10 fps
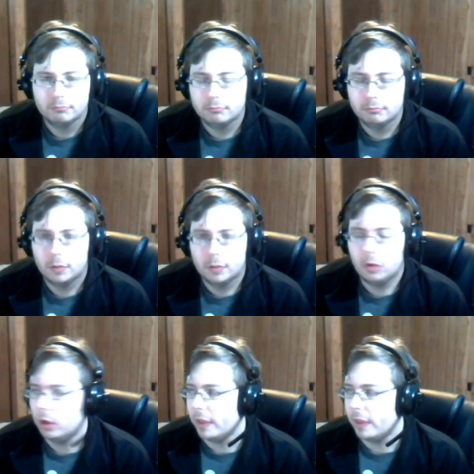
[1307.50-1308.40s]
Oh,
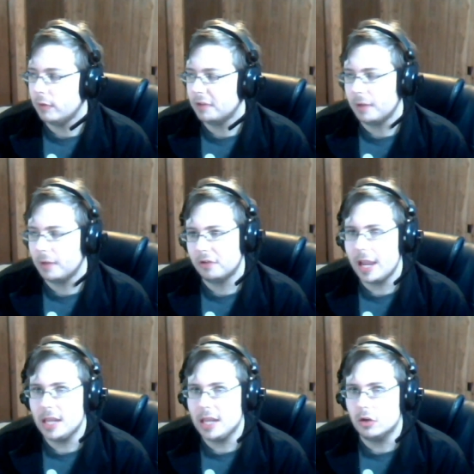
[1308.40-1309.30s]
look, that rust monster
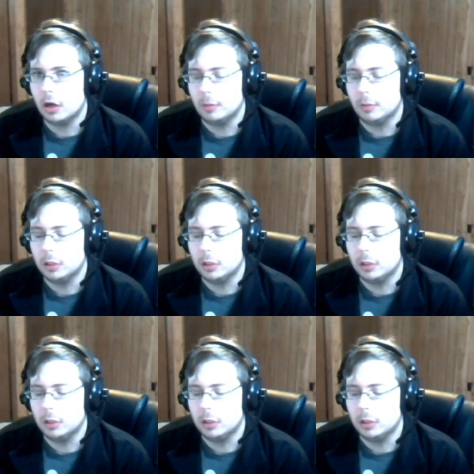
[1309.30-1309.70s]
ate your armor.